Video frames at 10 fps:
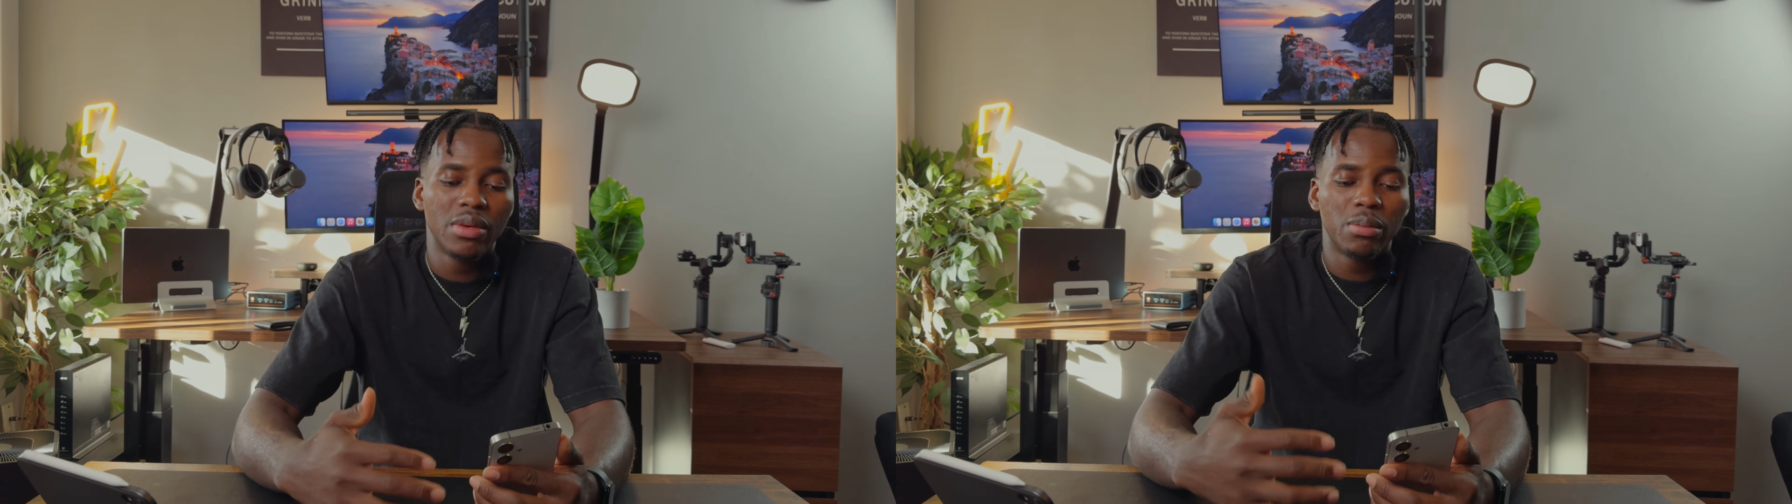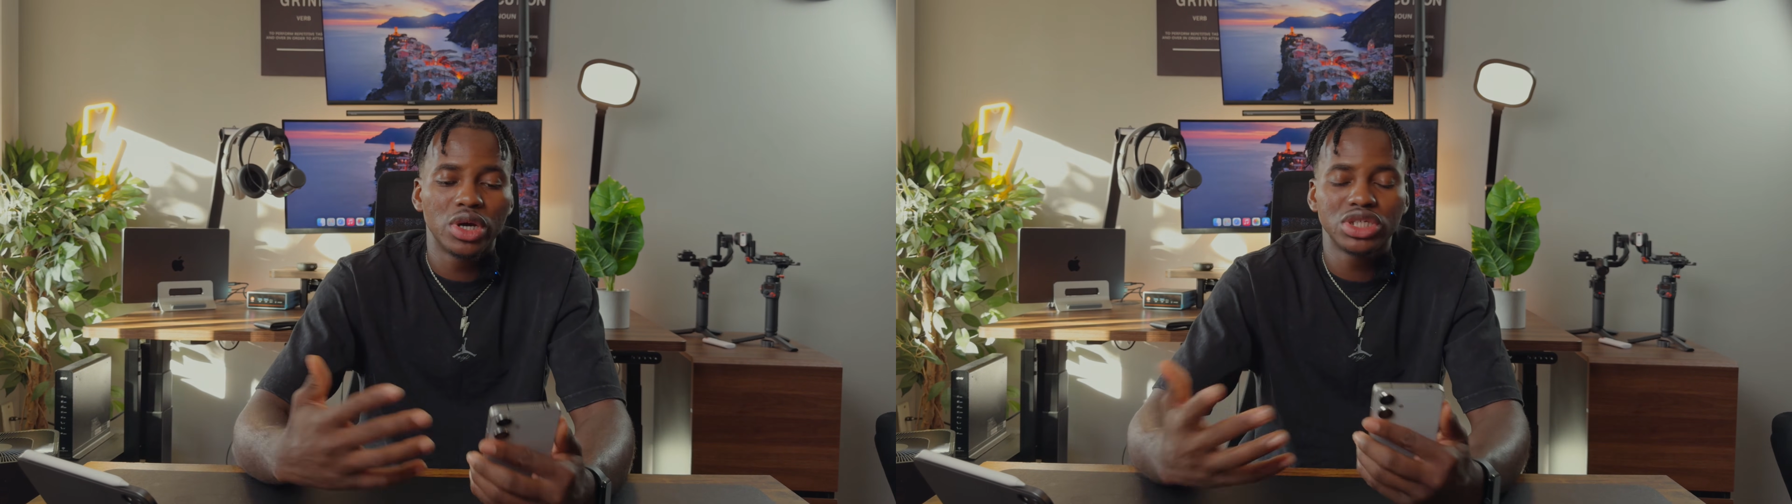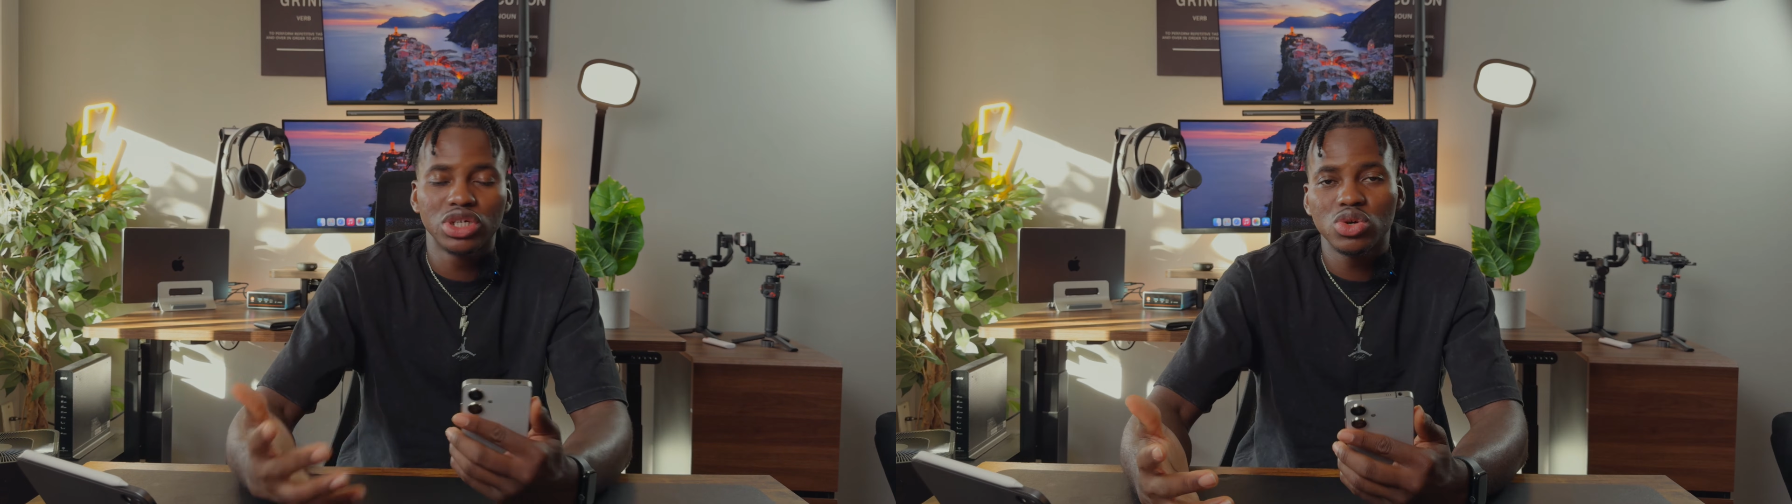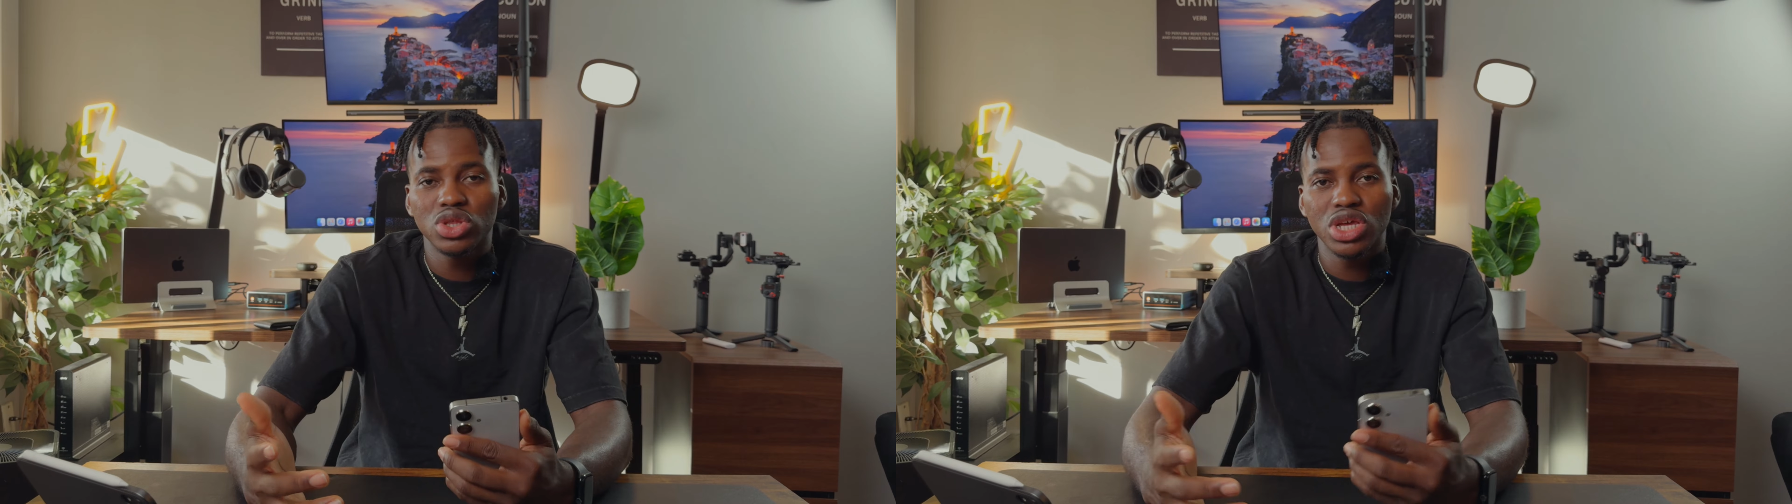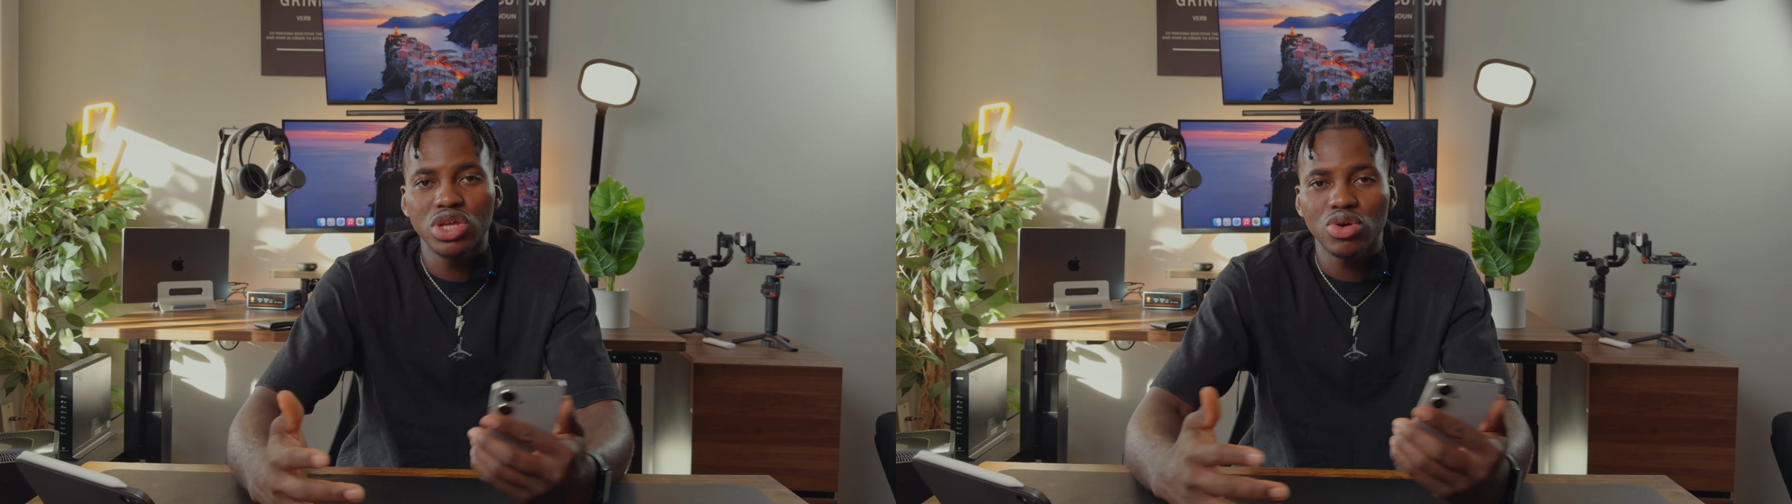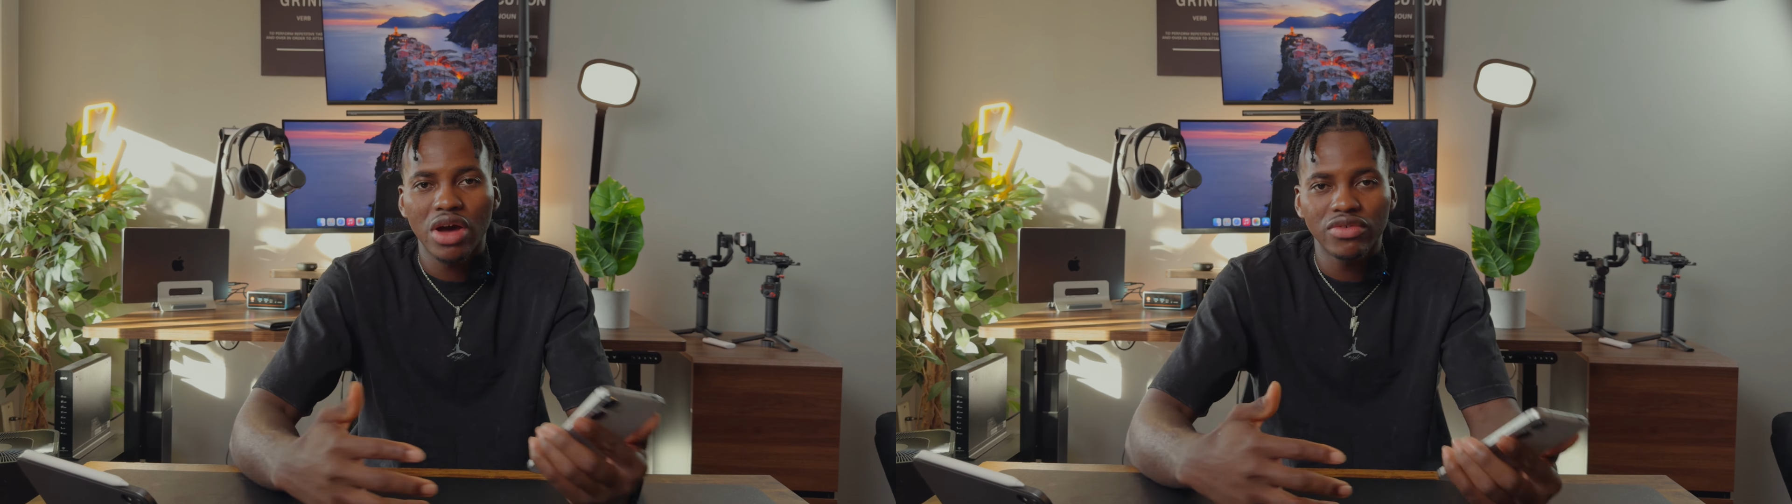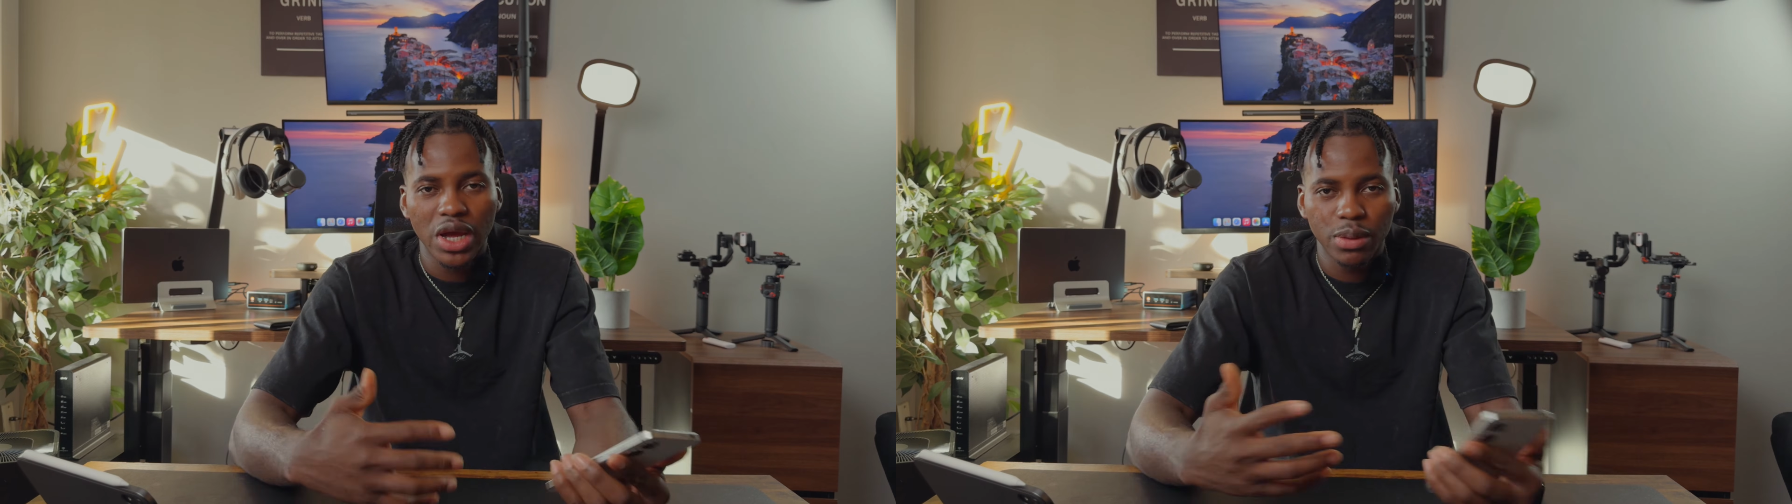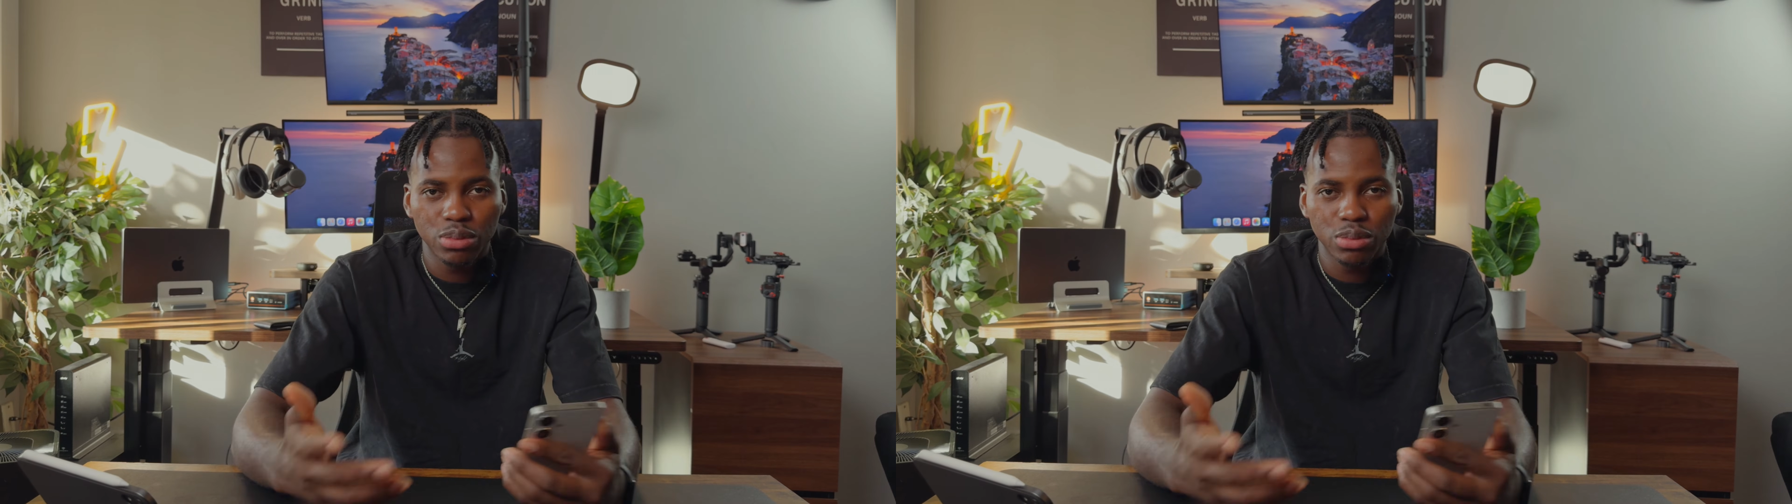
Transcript: But it's a good thing you have like